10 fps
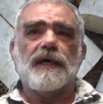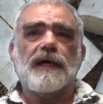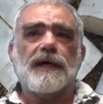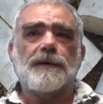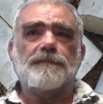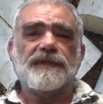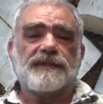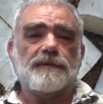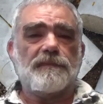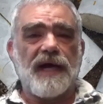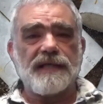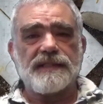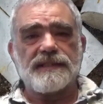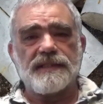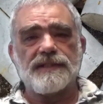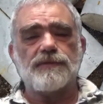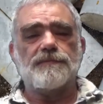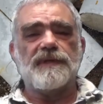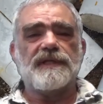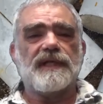but the minuses
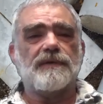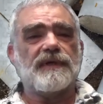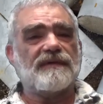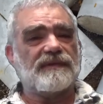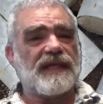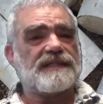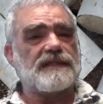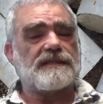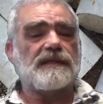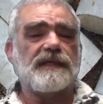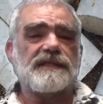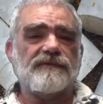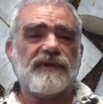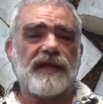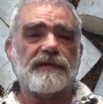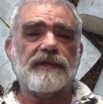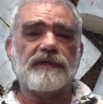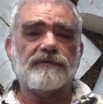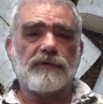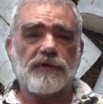would be that it would have less insulation value, and
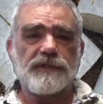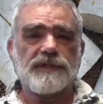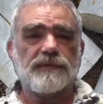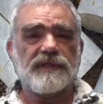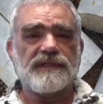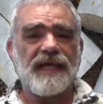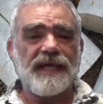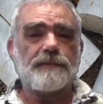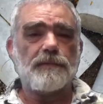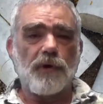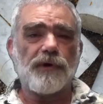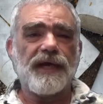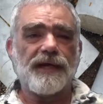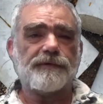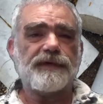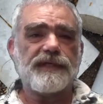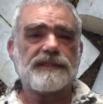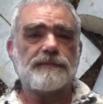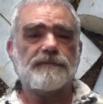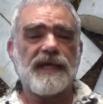of course it would take more aircrete
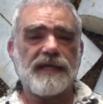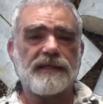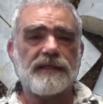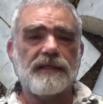to make.